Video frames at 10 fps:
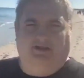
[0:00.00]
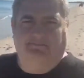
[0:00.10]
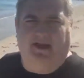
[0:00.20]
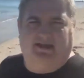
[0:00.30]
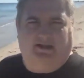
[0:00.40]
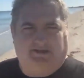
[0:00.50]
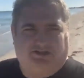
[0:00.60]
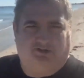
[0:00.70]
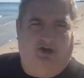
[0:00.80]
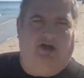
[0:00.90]
making a
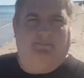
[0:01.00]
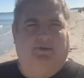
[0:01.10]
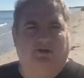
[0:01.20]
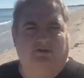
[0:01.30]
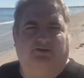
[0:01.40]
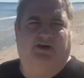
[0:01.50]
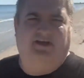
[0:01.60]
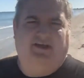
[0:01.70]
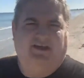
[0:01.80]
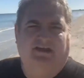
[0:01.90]
strong move
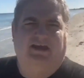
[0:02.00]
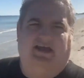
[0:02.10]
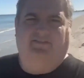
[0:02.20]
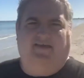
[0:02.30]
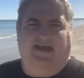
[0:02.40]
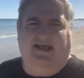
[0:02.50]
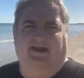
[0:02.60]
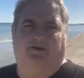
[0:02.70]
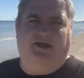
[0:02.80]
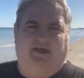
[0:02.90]
in that
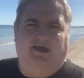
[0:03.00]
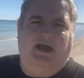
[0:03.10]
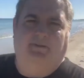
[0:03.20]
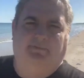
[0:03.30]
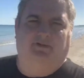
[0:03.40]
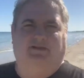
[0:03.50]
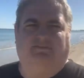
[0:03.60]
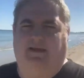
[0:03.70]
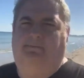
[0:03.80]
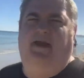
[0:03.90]
area. I believe
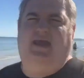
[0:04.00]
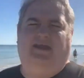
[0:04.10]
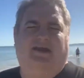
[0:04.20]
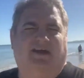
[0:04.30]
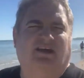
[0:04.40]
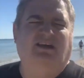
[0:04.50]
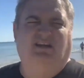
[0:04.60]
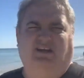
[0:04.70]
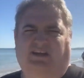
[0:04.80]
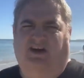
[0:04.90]
they paid
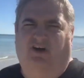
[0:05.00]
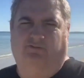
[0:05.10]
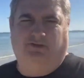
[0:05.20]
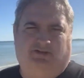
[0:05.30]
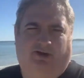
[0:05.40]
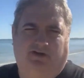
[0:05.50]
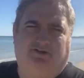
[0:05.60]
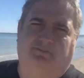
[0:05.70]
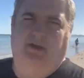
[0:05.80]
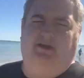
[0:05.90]
over two
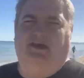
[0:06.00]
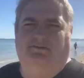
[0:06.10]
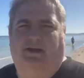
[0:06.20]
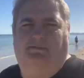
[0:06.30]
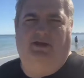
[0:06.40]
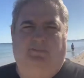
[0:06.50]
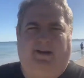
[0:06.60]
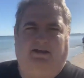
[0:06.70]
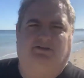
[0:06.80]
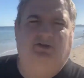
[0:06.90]
hundred million dollars, maybe
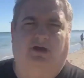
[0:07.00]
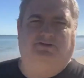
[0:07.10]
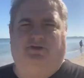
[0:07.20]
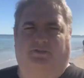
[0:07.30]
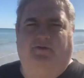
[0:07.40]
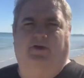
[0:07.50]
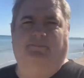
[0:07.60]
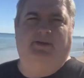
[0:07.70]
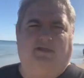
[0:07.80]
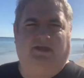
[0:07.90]
about two hundred thirty
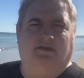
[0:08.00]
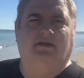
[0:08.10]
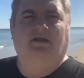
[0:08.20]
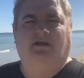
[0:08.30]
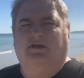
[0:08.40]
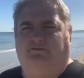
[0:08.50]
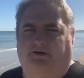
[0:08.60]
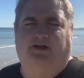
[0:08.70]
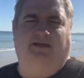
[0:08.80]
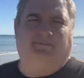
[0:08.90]
million dollars for
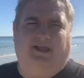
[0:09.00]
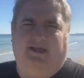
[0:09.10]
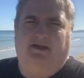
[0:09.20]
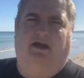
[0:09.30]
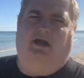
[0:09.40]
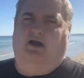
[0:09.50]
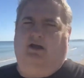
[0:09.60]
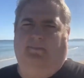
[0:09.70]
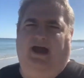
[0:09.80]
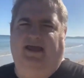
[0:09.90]
Gimlet.
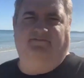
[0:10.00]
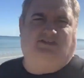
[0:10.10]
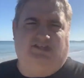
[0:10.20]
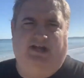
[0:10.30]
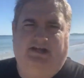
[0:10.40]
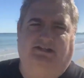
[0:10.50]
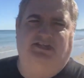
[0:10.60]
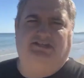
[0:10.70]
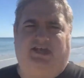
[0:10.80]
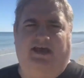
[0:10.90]
Um, I haven't seen any
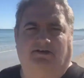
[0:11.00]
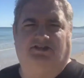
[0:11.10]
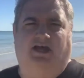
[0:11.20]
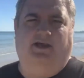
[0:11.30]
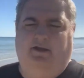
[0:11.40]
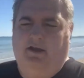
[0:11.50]
details on,